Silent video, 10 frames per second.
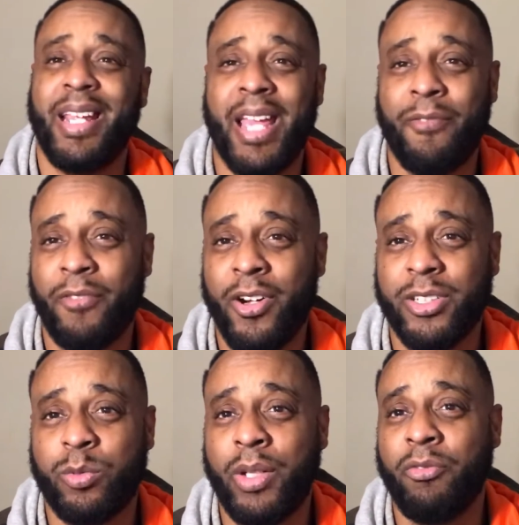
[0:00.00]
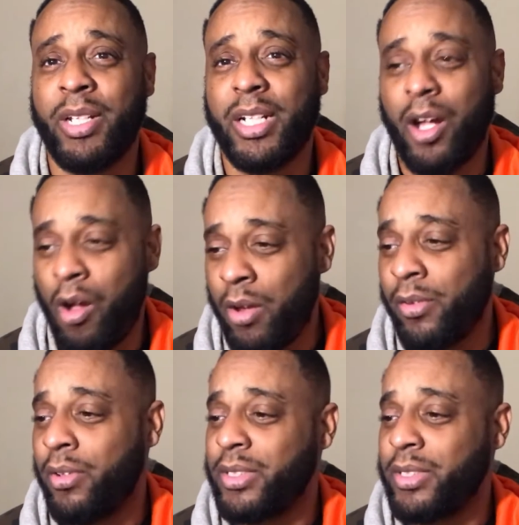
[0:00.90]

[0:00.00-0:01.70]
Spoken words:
at first wasn't really calling her and